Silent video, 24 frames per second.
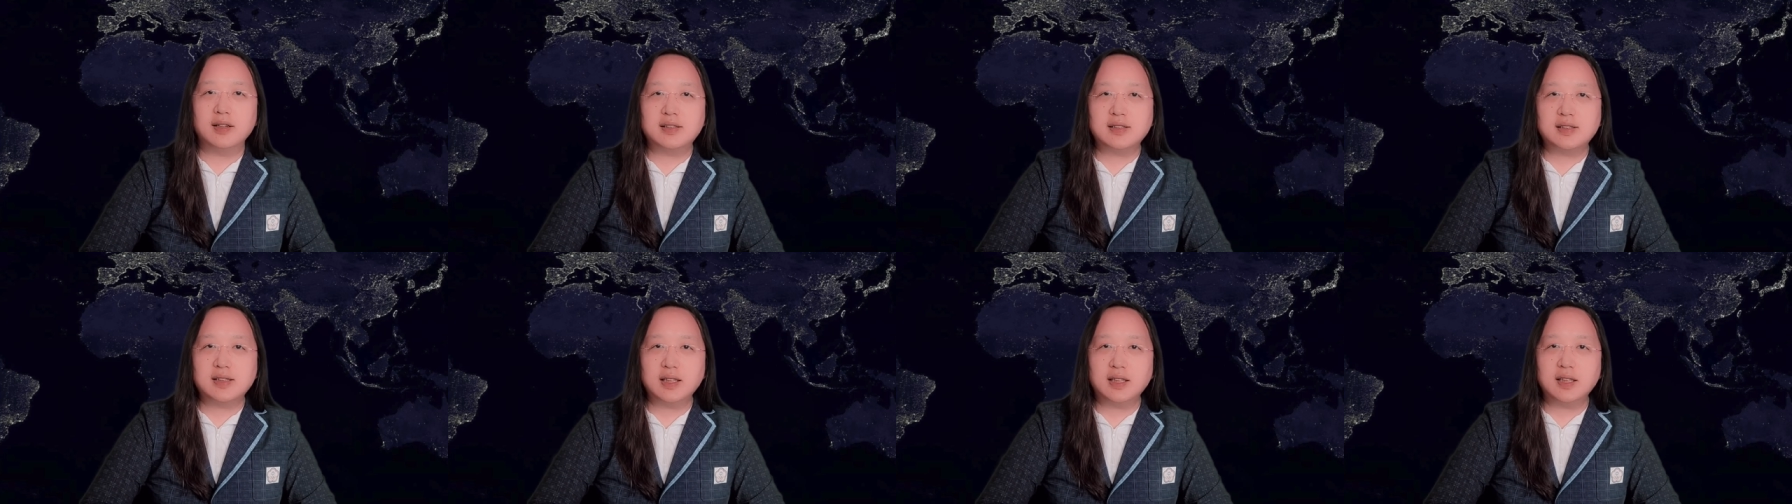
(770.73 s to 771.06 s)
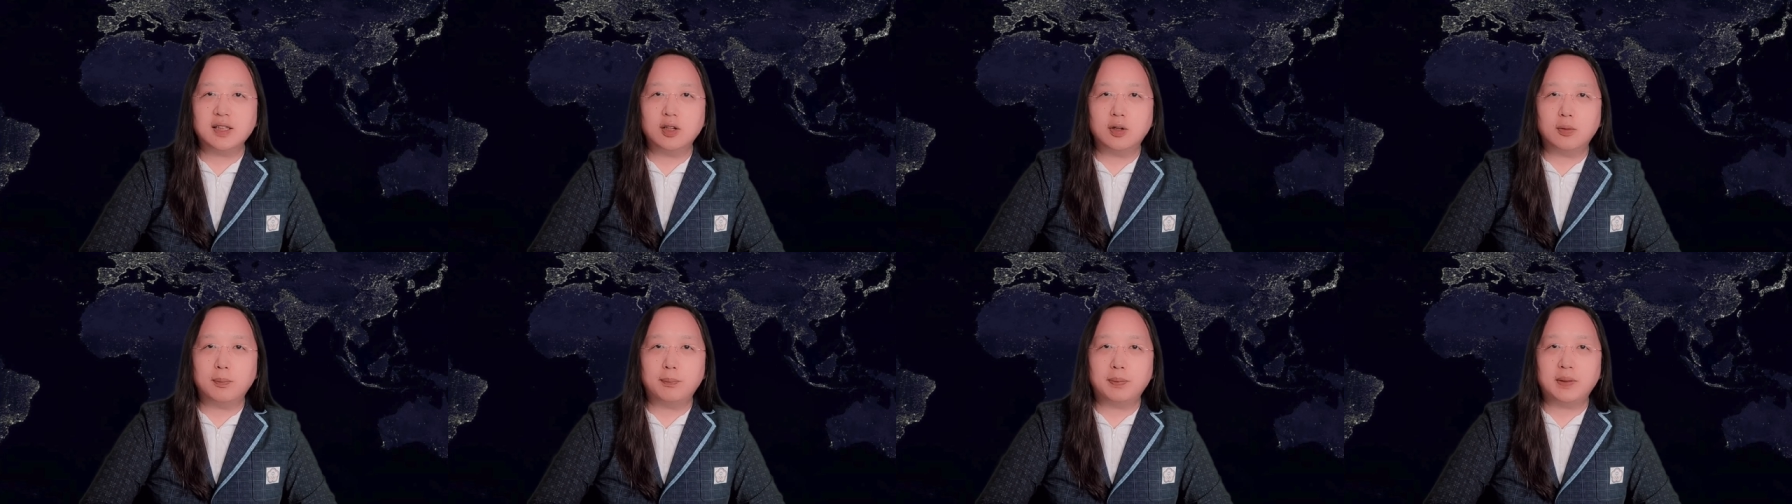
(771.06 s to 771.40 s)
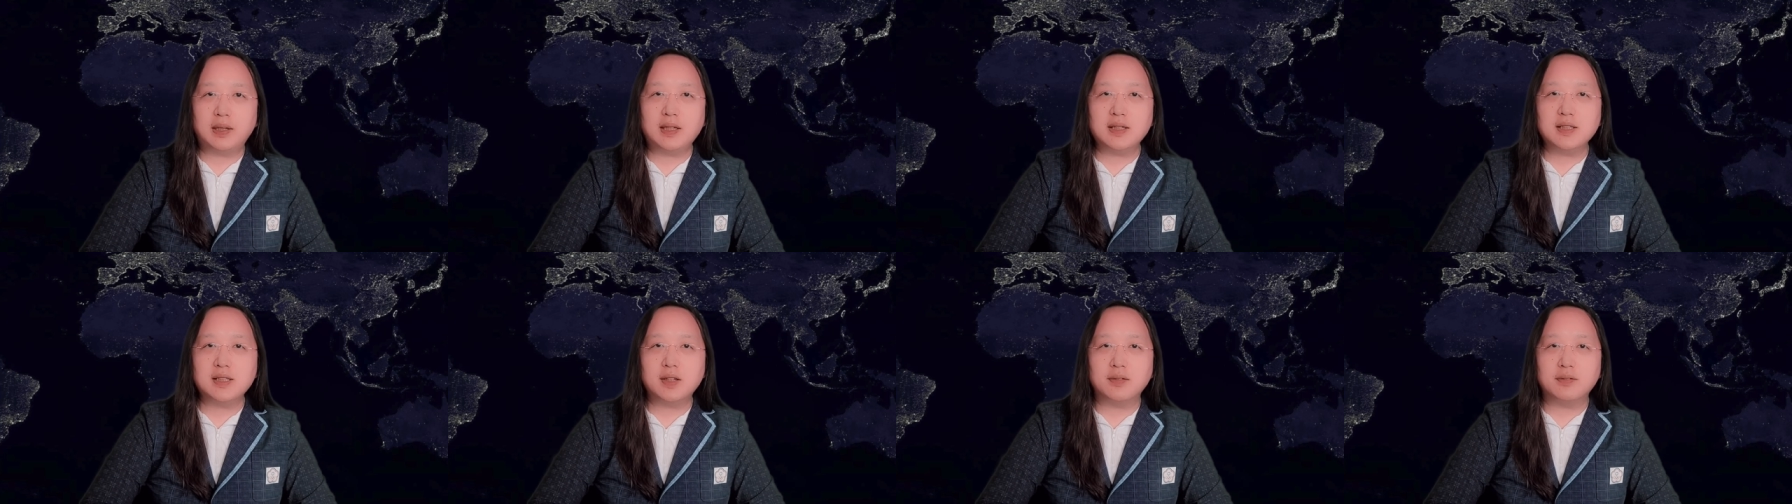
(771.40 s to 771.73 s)
single
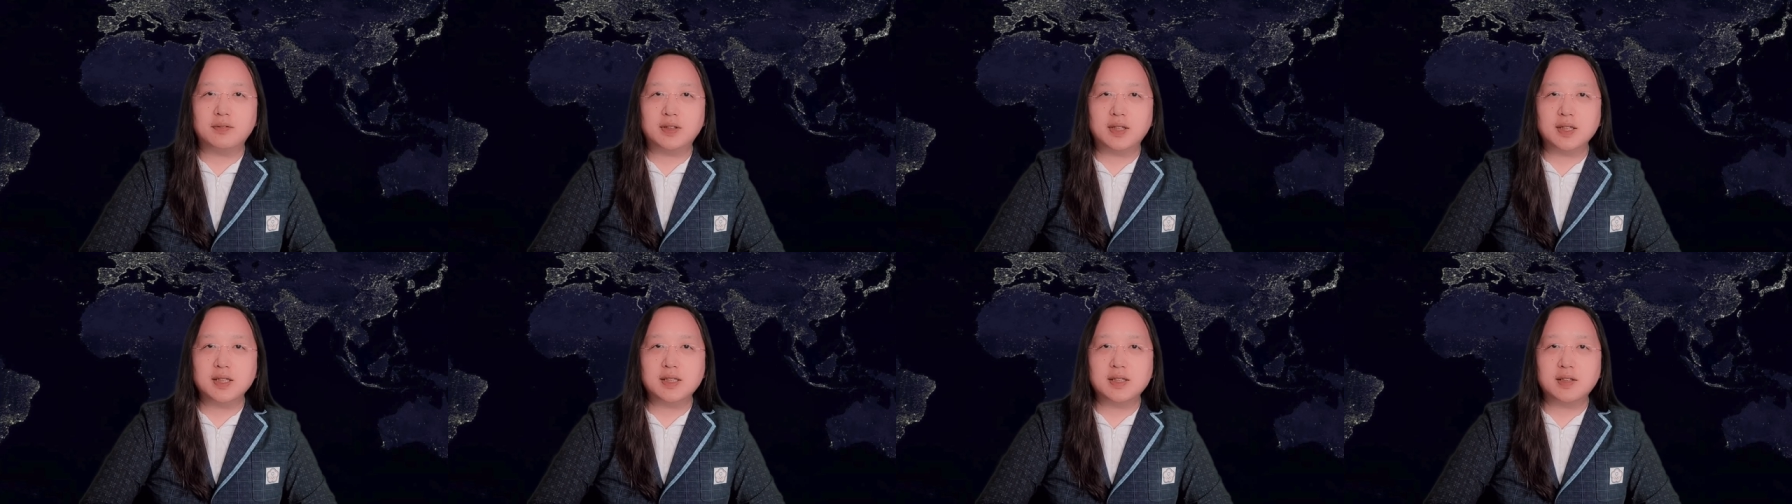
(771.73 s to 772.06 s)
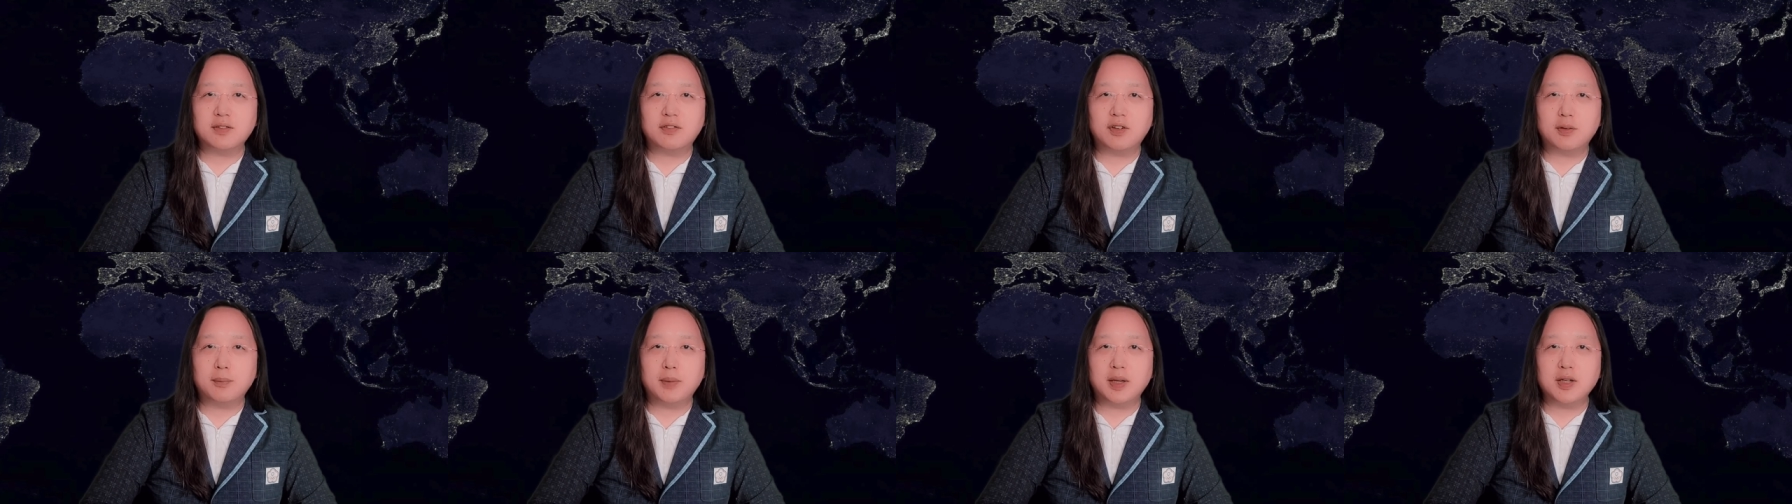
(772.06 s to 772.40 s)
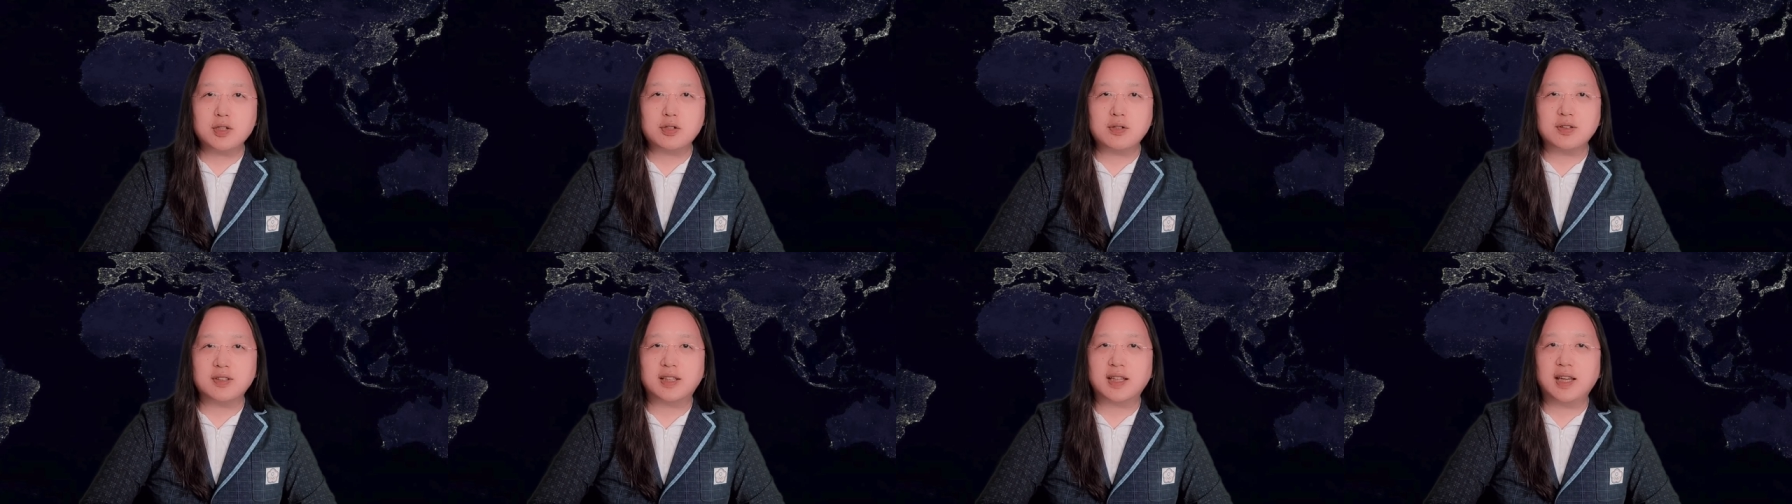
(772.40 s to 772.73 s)
piece of
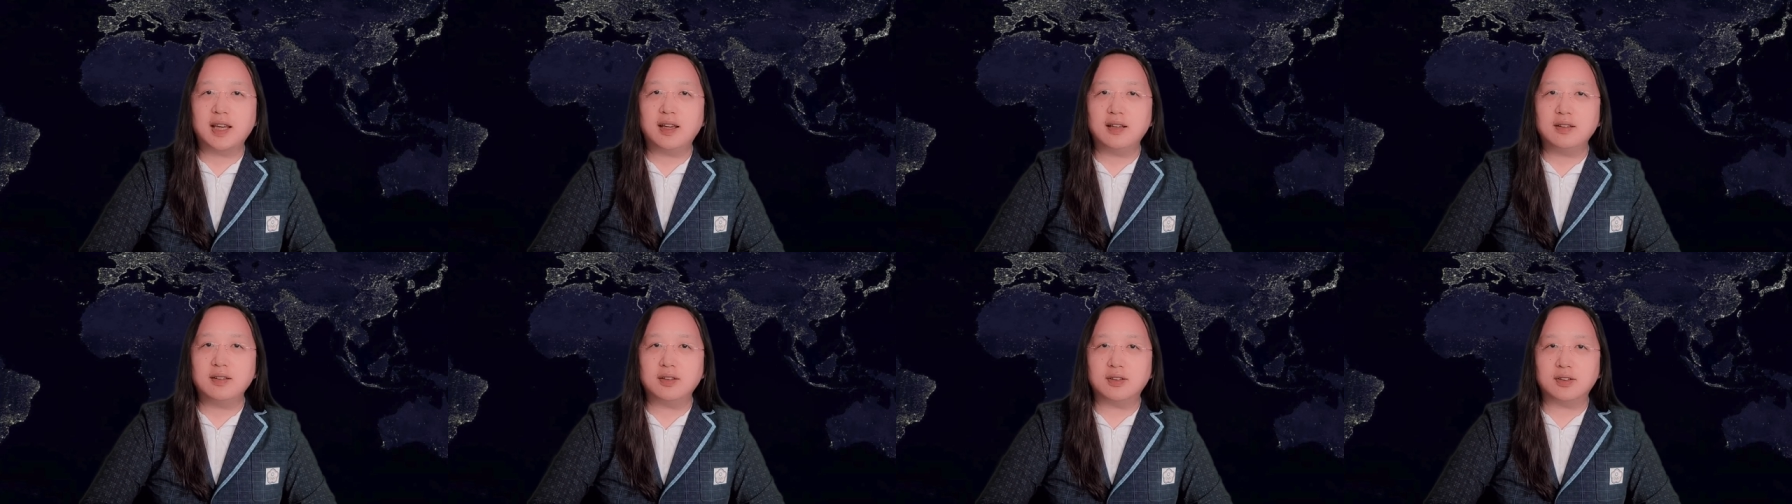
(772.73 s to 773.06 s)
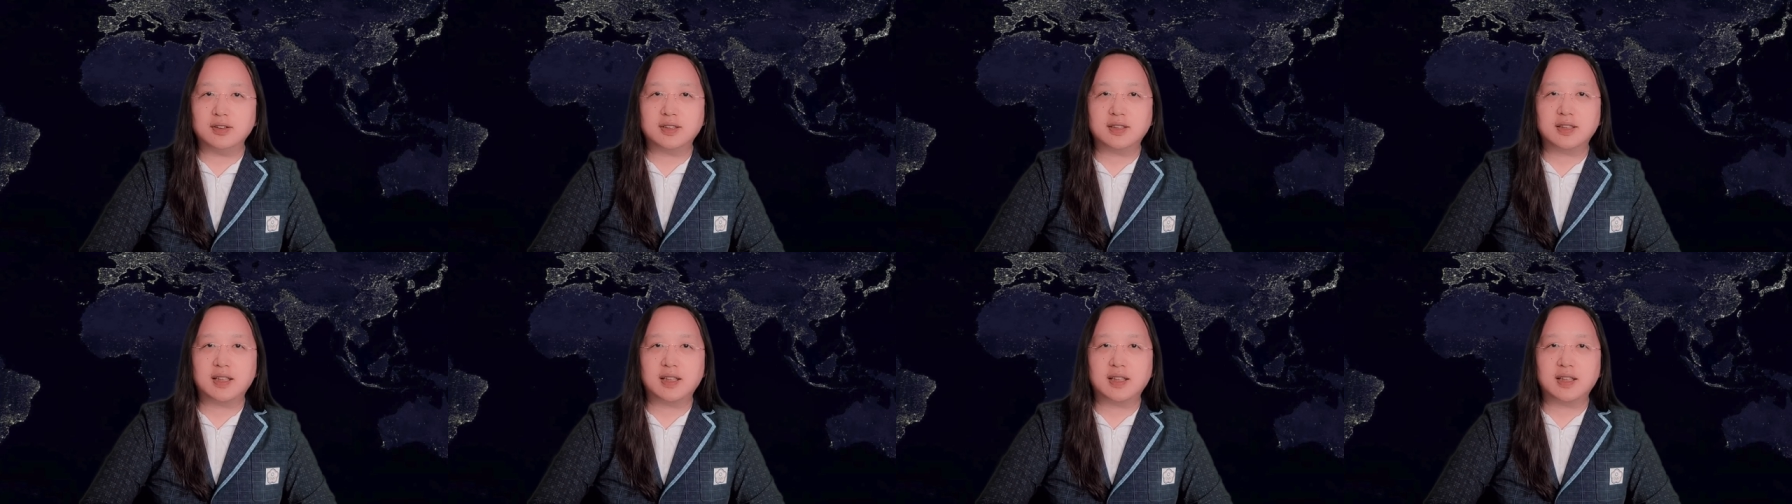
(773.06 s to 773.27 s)
disinformation cannot